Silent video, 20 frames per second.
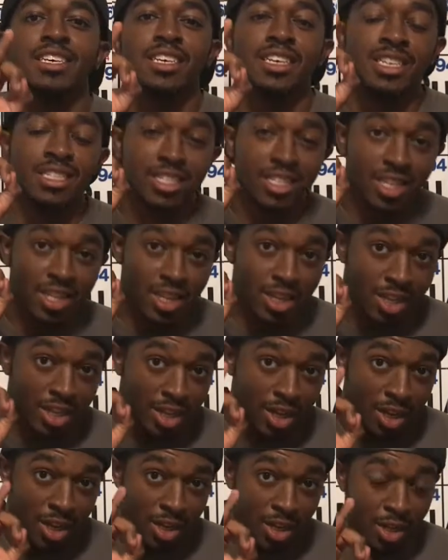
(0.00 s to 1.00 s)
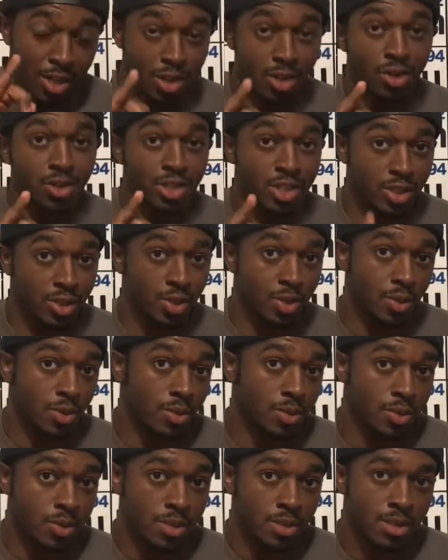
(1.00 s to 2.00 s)
it's a learning
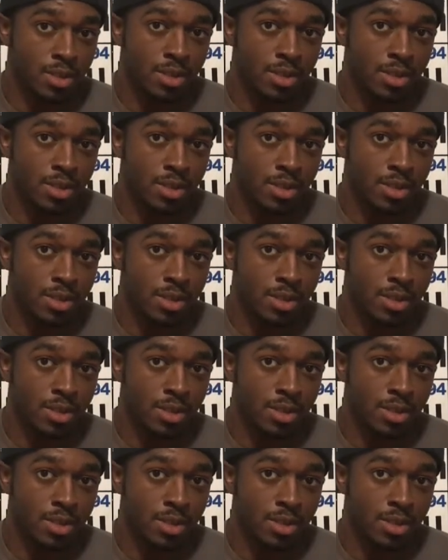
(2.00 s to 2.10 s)
tool.